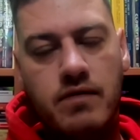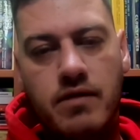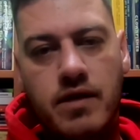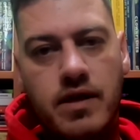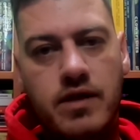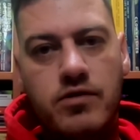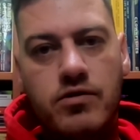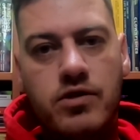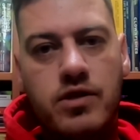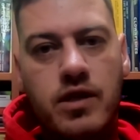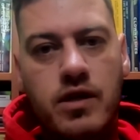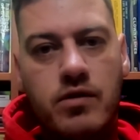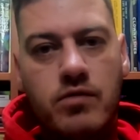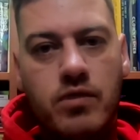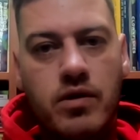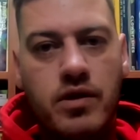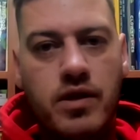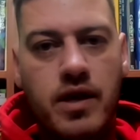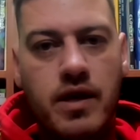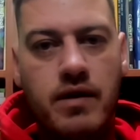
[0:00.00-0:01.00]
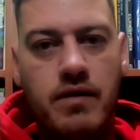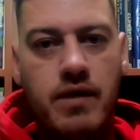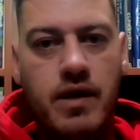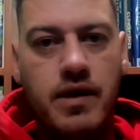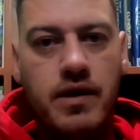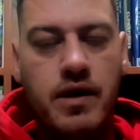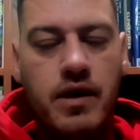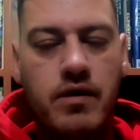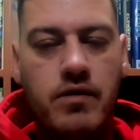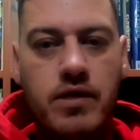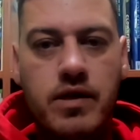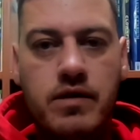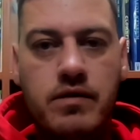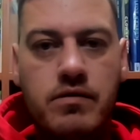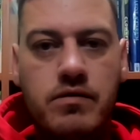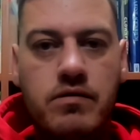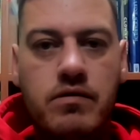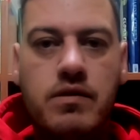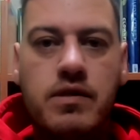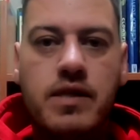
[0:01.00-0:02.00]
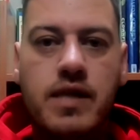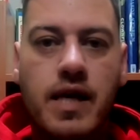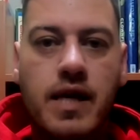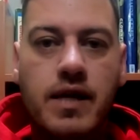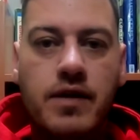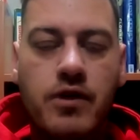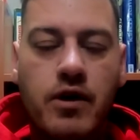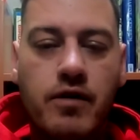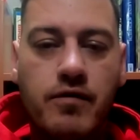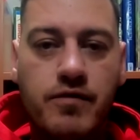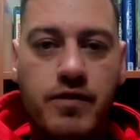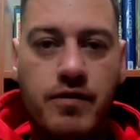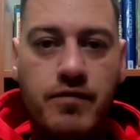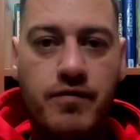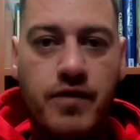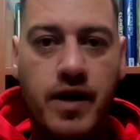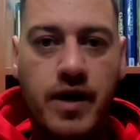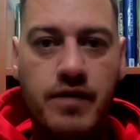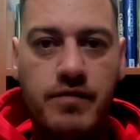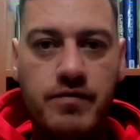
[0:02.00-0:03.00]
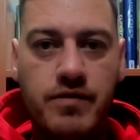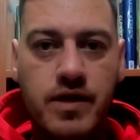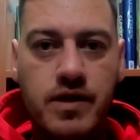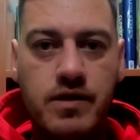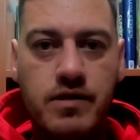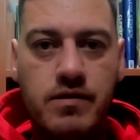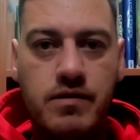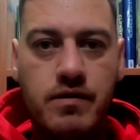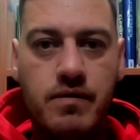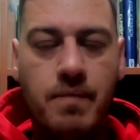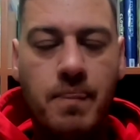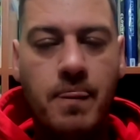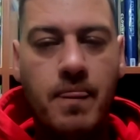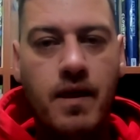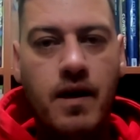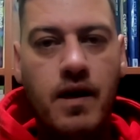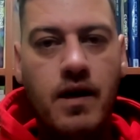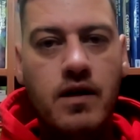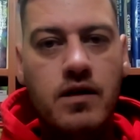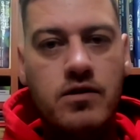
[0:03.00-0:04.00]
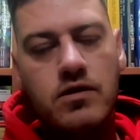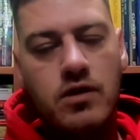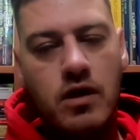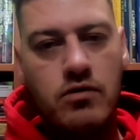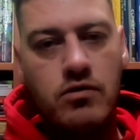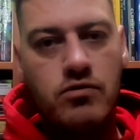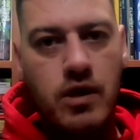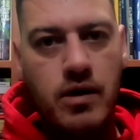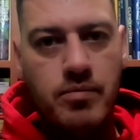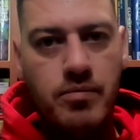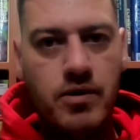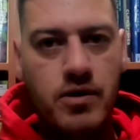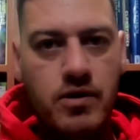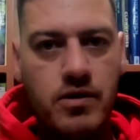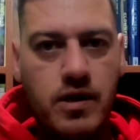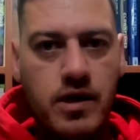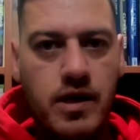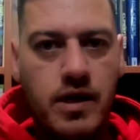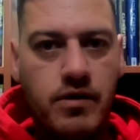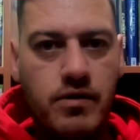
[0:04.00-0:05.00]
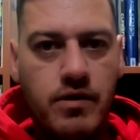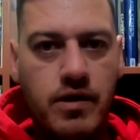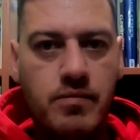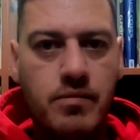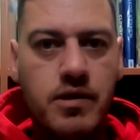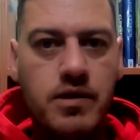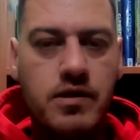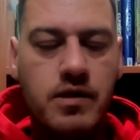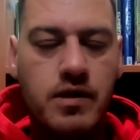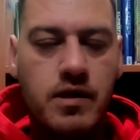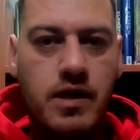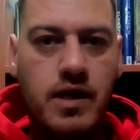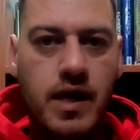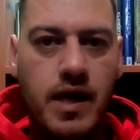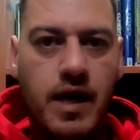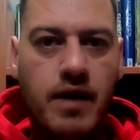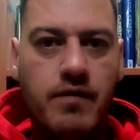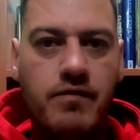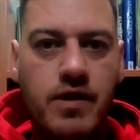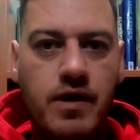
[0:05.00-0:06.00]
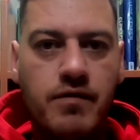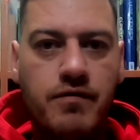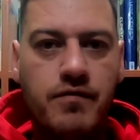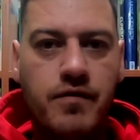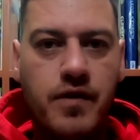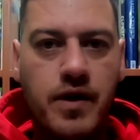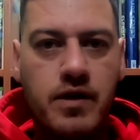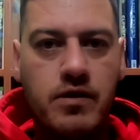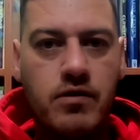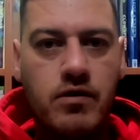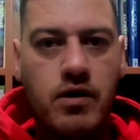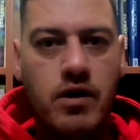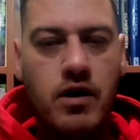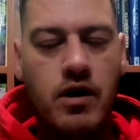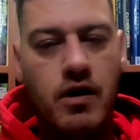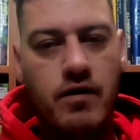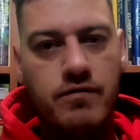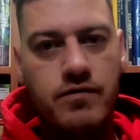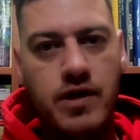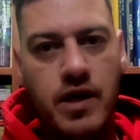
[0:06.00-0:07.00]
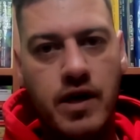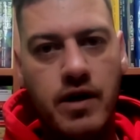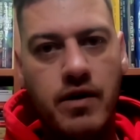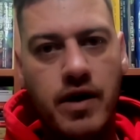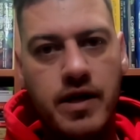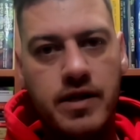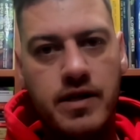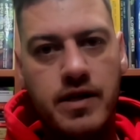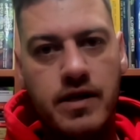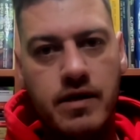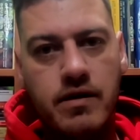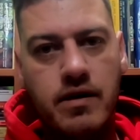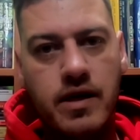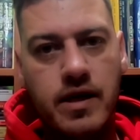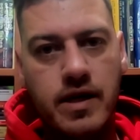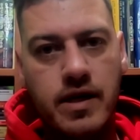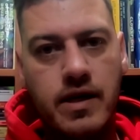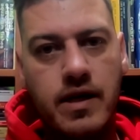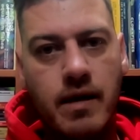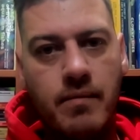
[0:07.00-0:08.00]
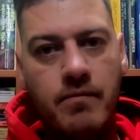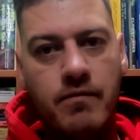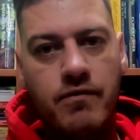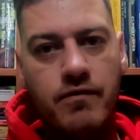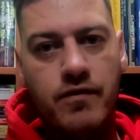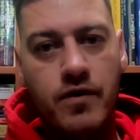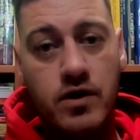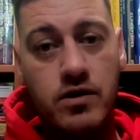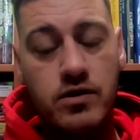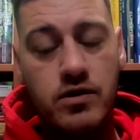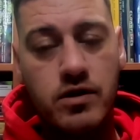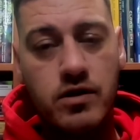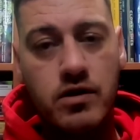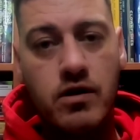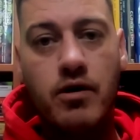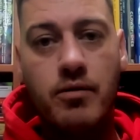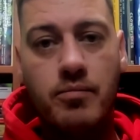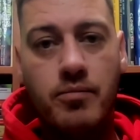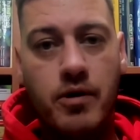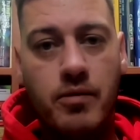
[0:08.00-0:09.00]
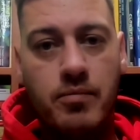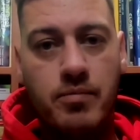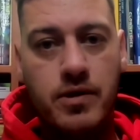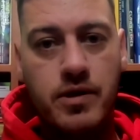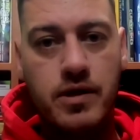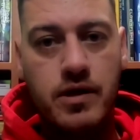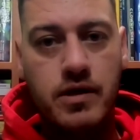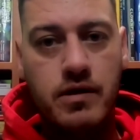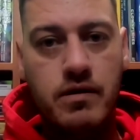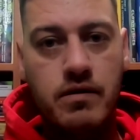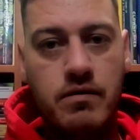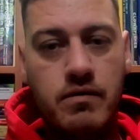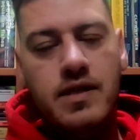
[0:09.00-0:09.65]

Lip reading: that you sit with and only sell it after 5 years. So tripartite agreements can have the effect of generating income faster on property.